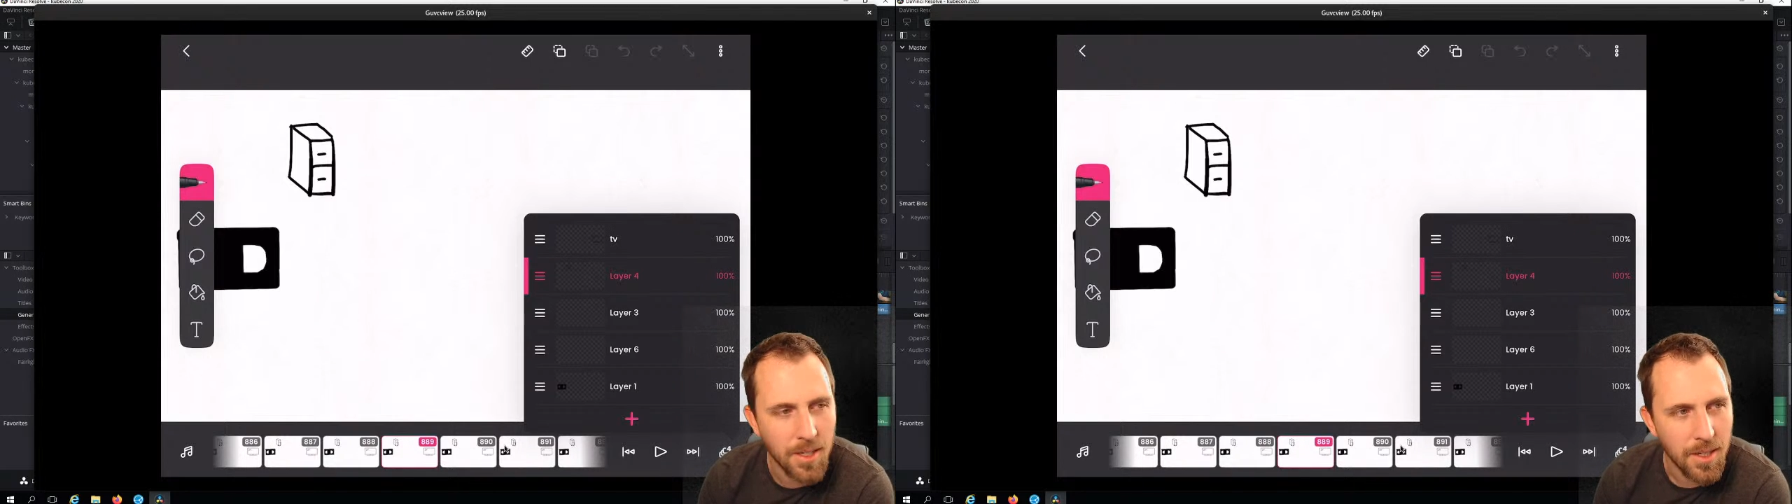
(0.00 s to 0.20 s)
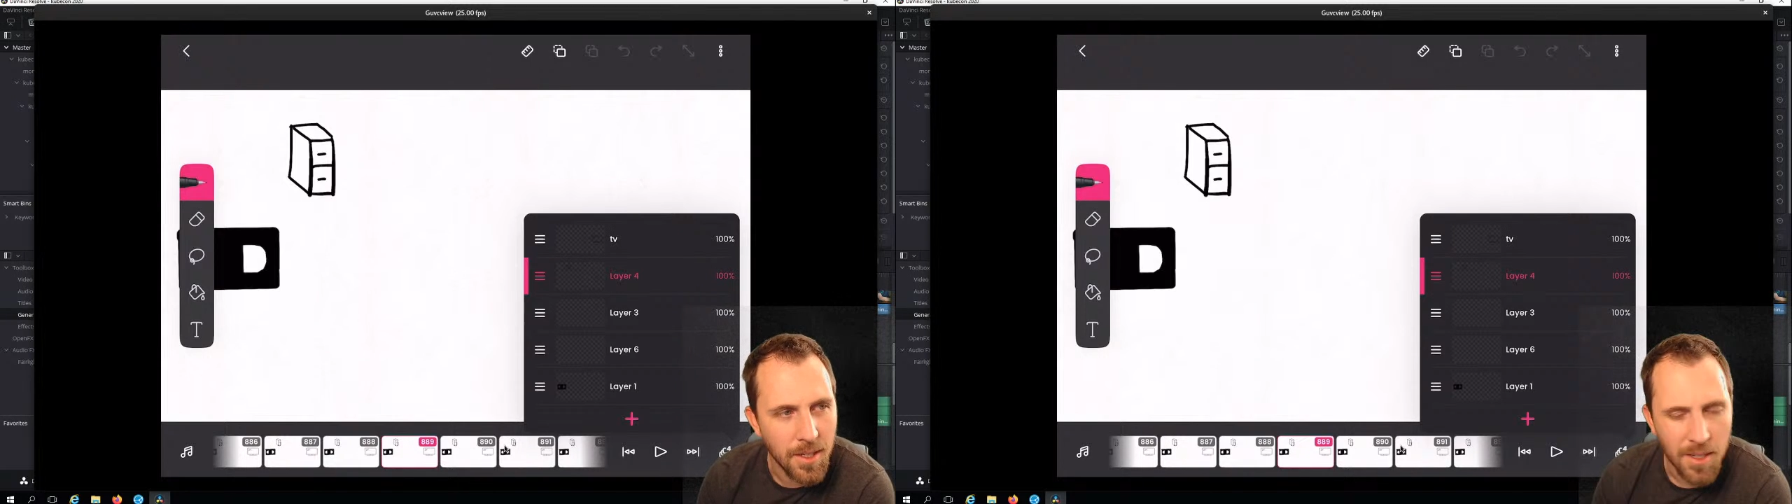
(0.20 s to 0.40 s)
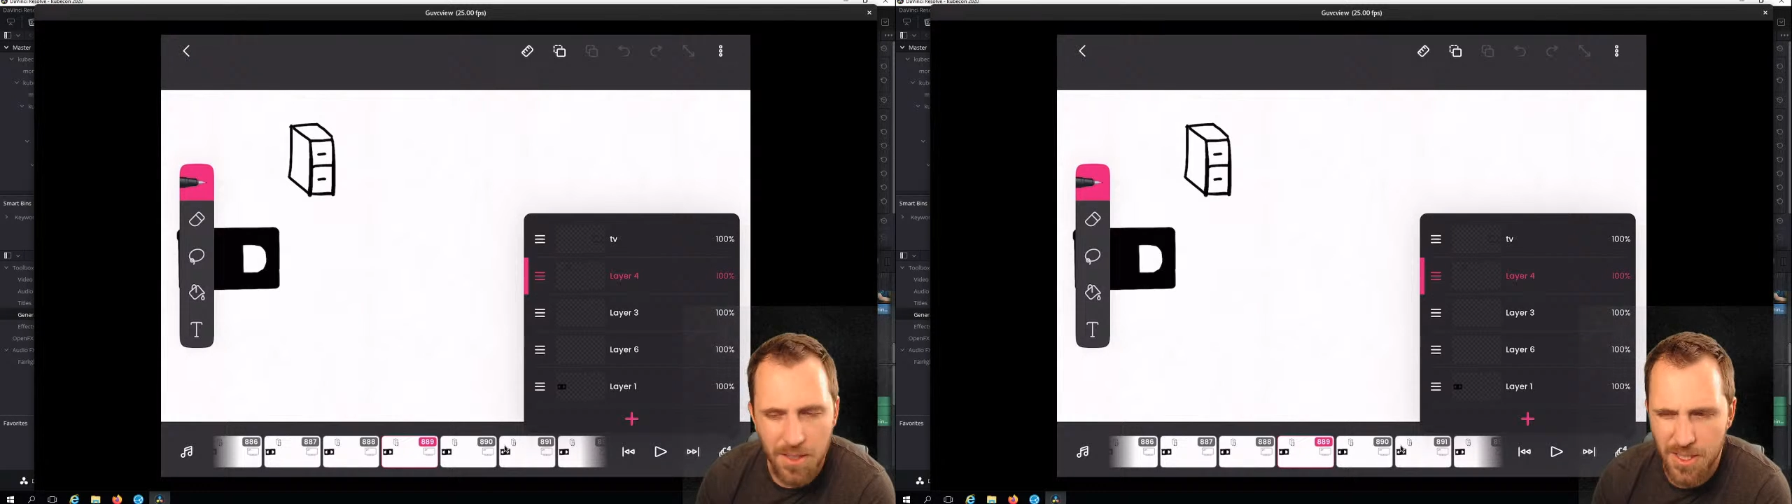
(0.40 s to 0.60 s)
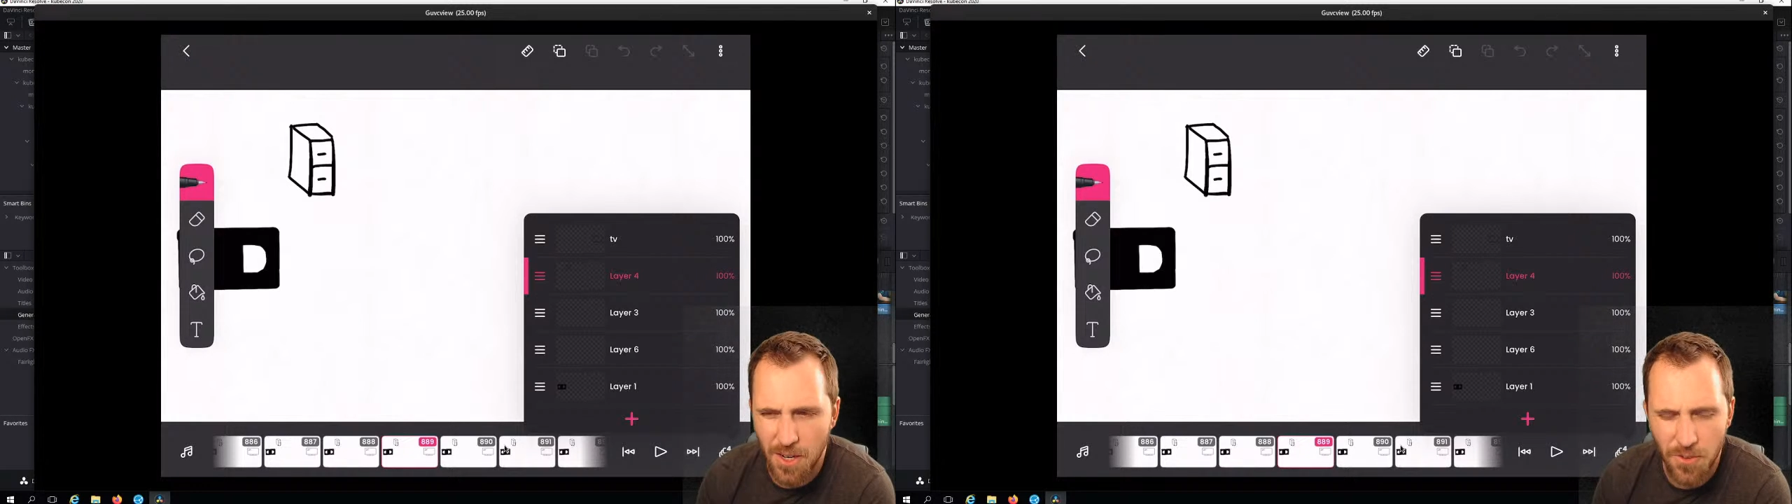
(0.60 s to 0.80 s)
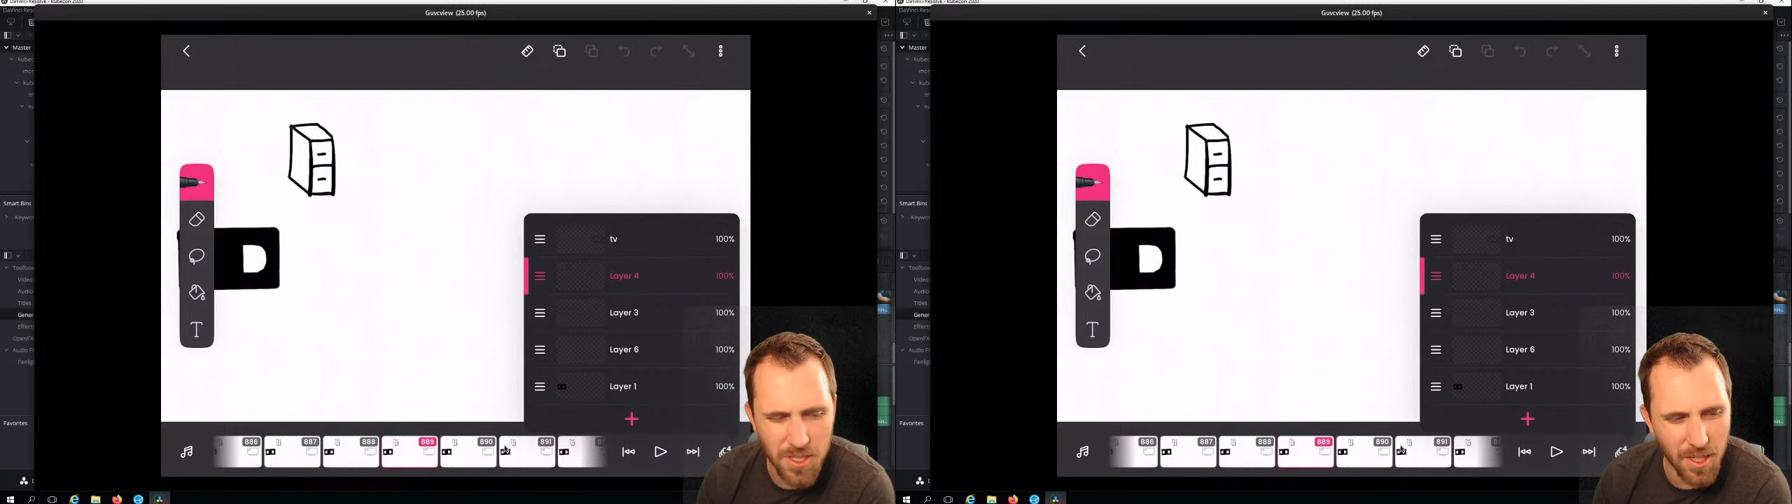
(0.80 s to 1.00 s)
The
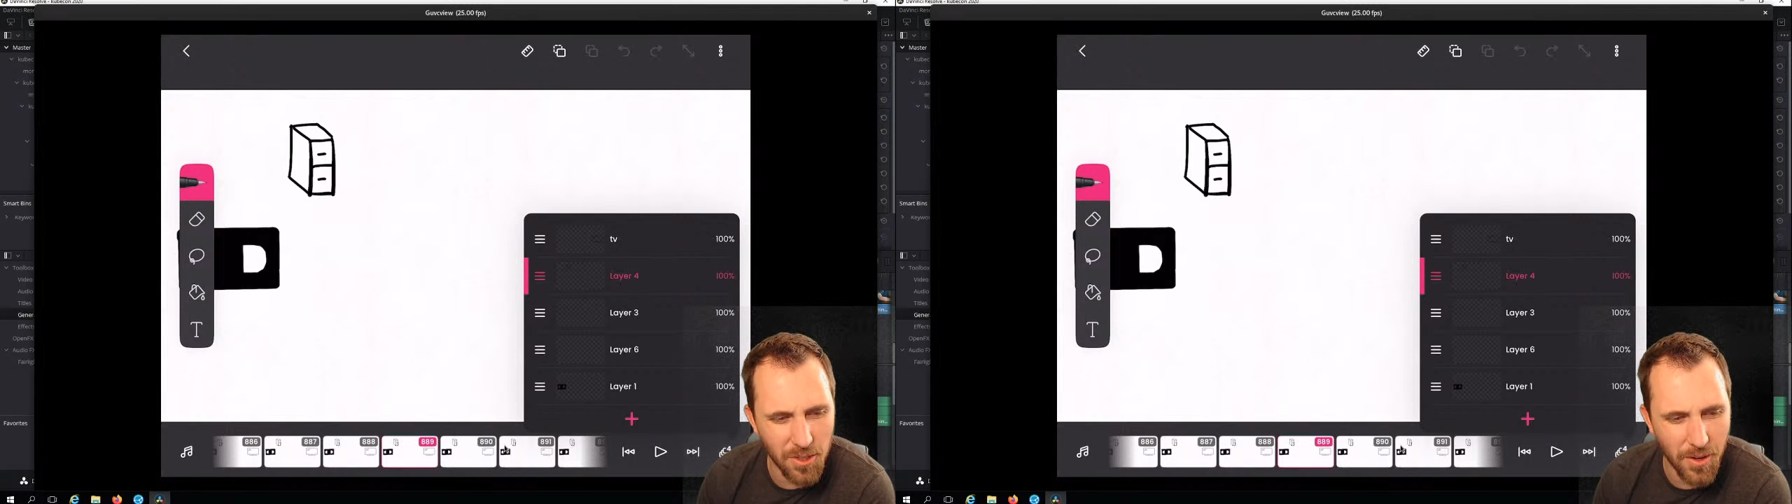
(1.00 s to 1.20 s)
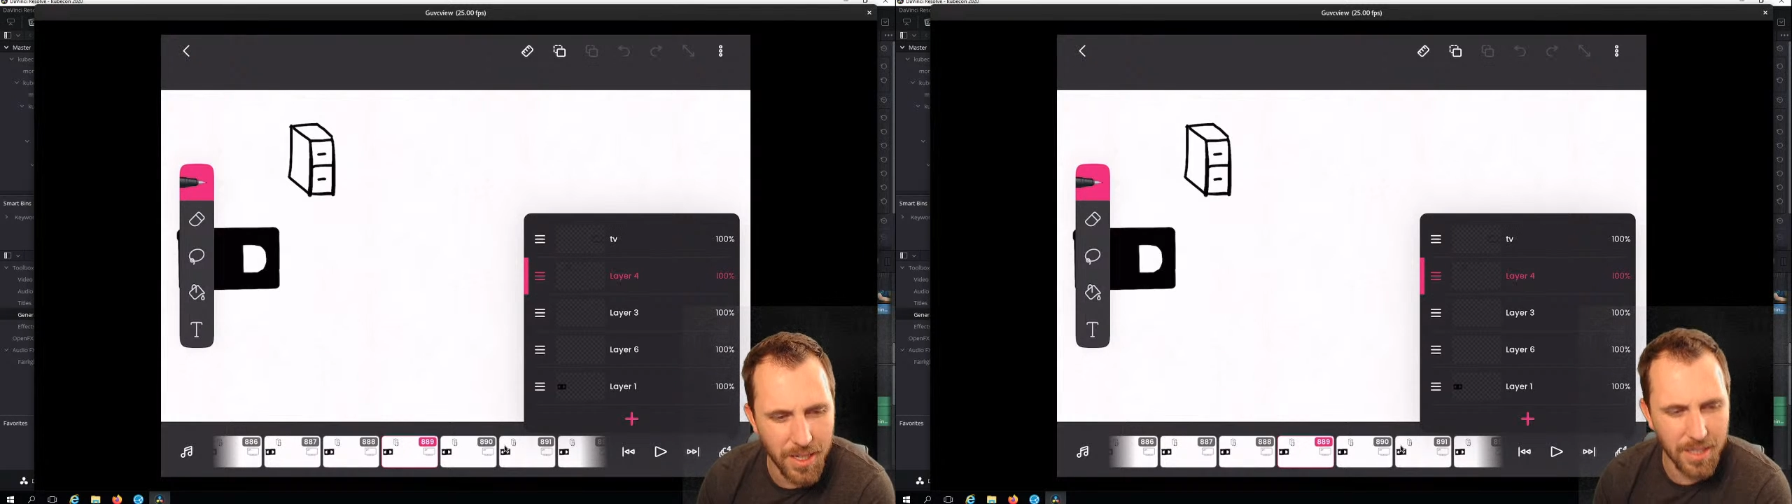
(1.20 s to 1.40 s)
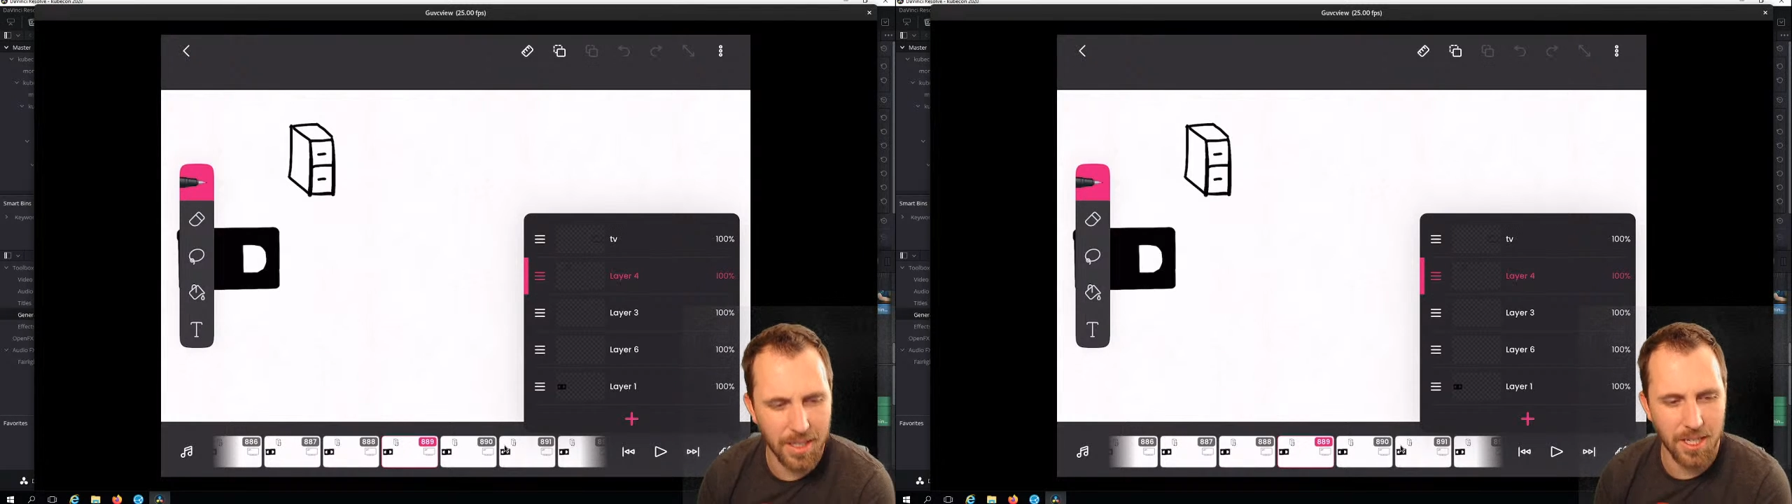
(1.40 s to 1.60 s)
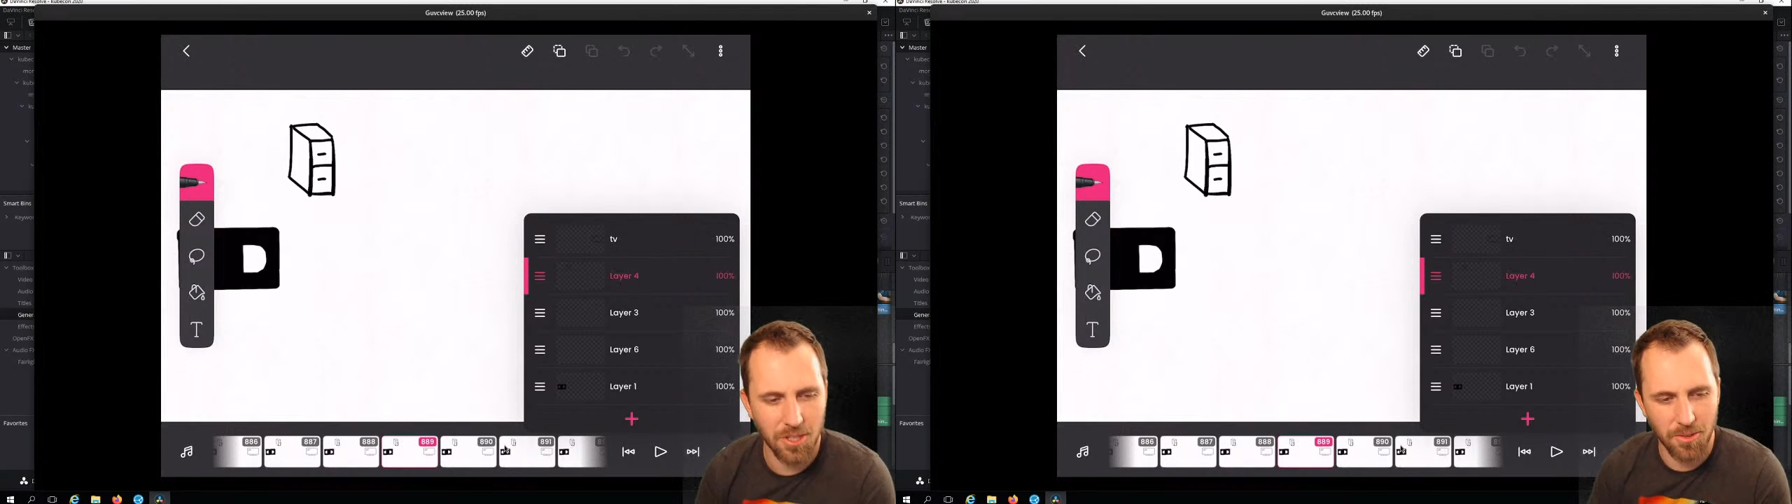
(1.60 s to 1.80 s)
software's not great at letting you